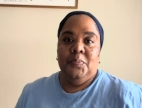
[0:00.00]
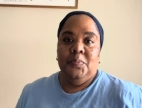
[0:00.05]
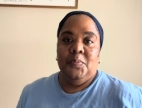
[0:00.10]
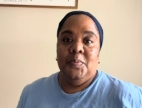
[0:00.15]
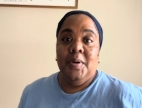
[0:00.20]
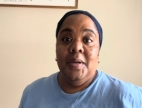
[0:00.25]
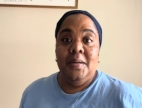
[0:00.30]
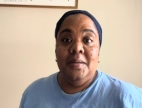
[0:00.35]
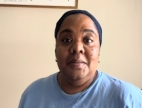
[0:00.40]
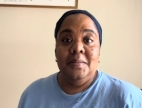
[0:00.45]

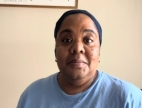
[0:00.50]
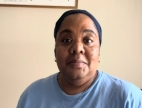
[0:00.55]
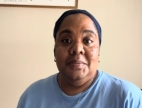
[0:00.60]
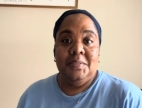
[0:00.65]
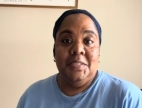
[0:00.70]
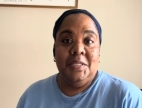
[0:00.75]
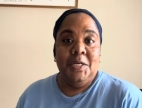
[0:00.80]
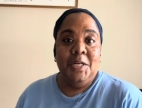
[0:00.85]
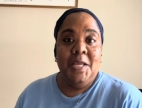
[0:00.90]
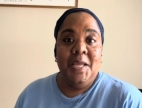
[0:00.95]
Well,
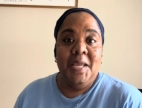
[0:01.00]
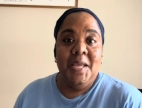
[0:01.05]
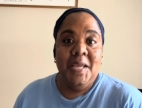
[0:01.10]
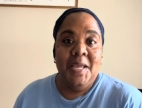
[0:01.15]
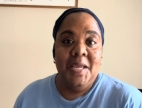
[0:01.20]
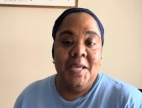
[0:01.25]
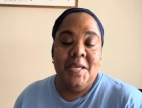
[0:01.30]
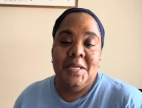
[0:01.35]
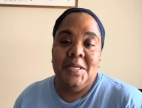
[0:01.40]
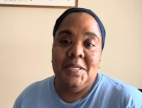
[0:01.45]
today
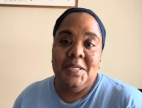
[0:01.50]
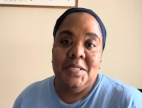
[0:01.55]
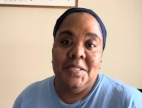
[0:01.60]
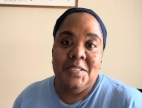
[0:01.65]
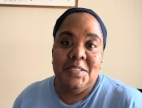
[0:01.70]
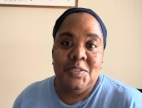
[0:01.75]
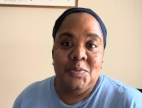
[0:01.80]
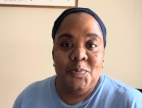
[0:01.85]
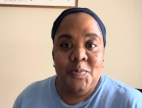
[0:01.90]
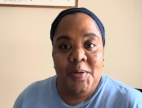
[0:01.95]

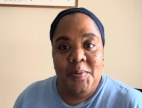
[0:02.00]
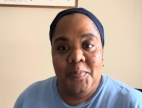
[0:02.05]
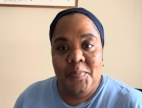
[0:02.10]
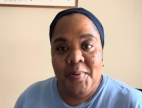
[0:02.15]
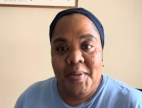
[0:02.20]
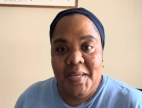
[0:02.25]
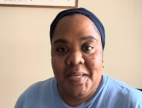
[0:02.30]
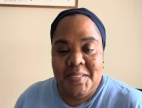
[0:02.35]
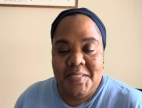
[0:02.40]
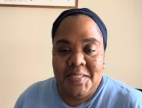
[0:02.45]
is Whip
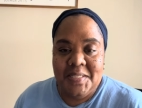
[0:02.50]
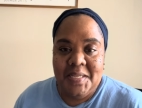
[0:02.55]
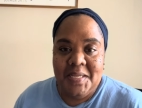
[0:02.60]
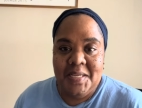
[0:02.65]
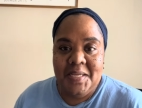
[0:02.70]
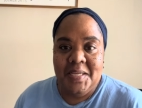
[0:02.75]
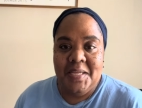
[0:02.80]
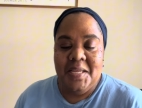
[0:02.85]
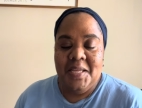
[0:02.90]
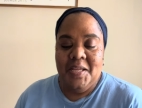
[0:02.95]

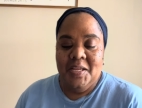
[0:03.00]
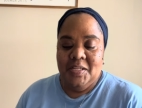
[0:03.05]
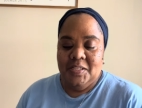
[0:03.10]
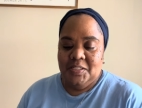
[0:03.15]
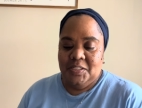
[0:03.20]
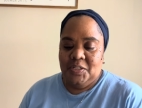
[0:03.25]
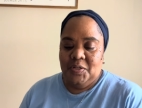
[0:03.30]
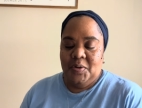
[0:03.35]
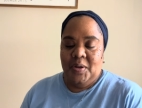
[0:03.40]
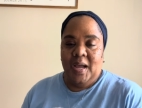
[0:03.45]
Wednesday,
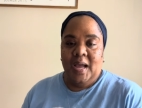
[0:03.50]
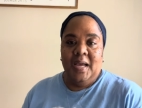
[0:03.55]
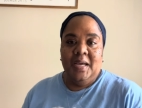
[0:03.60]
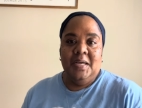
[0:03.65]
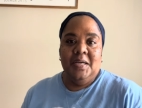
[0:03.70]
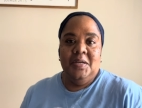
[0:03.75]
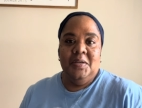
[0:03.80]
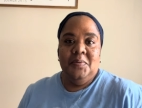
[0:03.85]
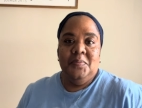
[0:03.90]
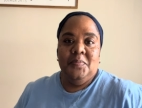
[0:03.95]
so I
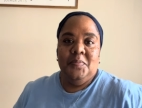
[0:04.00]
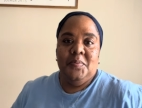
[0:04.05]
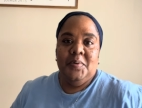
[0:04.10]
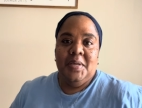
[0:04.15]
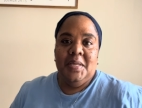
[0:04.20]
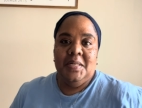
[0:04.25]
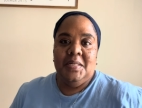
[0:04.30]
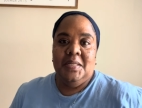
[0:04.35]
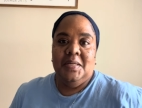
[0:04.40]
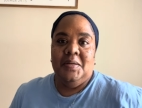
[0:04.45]
come
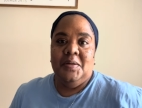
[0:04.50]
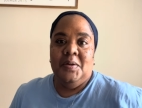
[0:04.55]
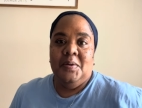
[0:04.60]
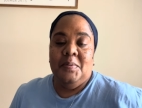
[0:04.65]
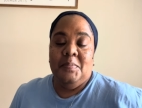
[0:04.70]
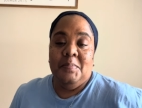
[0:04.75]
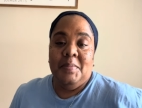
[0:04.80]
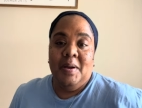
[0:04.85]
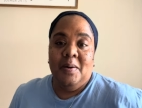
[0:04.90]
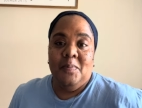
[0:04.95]
with
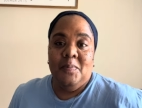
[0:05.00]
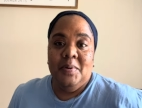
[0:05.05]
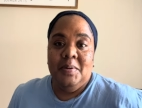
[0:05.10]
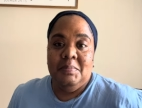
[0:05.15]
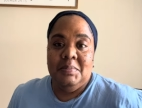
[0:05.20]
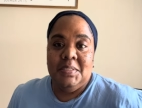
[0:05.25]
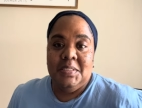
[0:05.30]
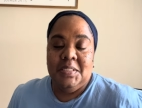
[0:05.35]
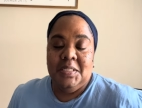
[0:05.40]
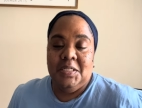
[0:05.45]
my
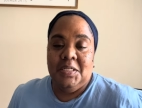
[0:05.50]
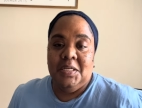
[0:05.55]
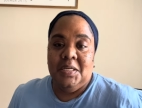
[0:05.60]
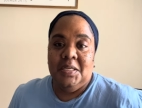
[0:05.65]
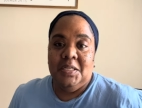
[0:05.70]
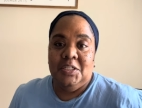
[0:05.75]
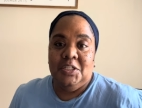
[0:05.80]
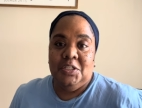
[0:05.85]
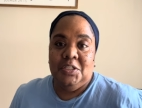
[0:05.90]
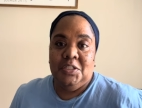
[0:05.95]
whips
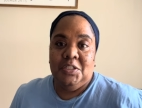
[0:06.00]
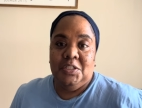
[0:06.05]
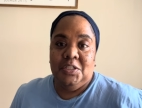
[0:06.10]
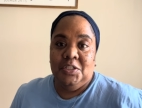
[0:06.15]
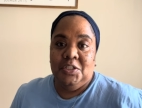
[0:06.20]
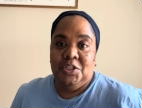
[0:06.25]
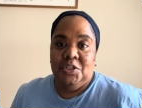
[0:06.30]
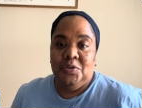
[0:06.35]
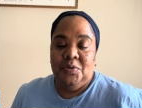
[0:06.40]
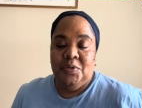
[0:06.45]
to
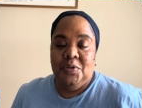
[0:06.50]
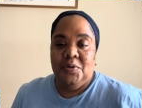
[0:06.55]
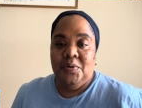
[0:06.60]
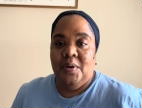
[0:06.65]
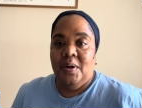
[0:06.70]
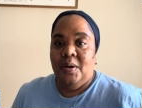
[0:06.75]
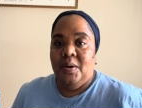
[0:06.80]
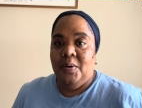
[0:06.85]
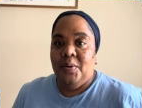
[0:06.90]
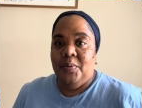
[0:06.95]
show you
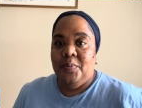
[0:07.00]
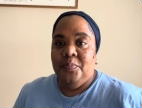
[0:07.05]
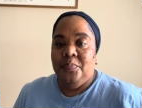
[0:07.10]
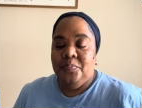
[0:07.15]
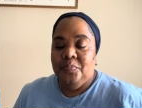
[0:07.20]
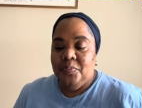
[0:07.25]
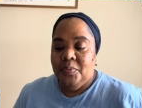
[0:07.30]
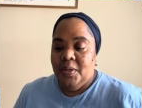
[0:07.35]
all.